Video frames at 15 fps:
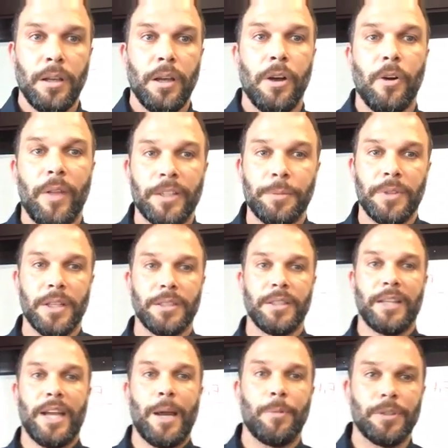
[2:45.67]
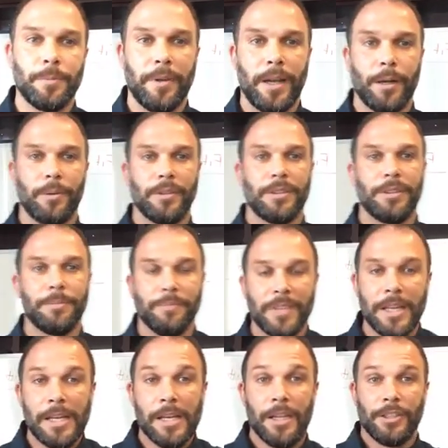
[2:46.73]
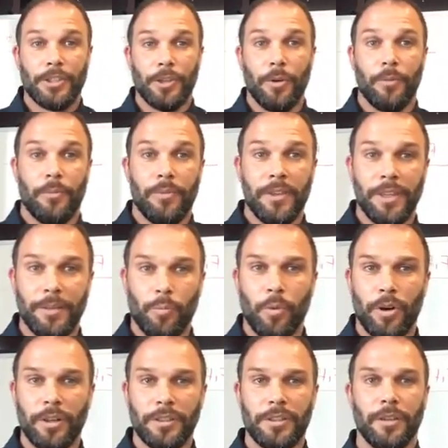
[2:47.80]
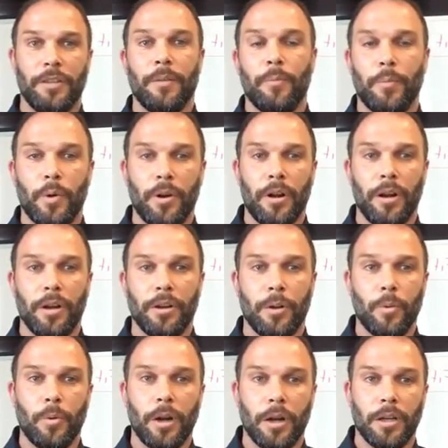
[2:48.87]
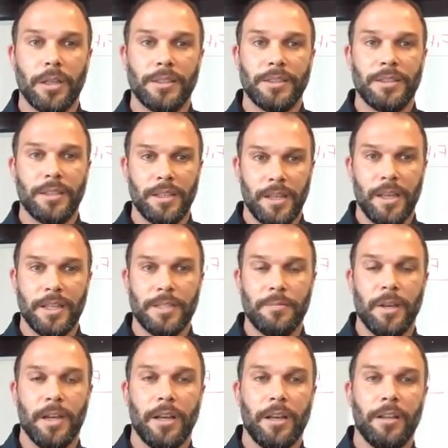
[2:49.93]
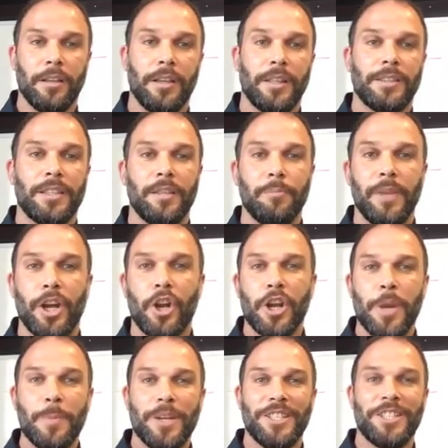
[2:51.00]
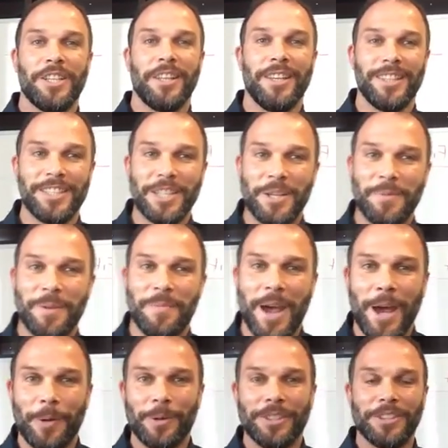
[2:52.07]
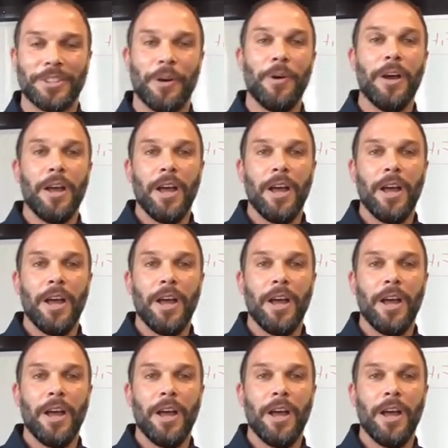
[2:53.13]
Oh, that's because the camera's backwards. So the words on the board aren't going to work because it's in mirror image and it's going to be backwards. So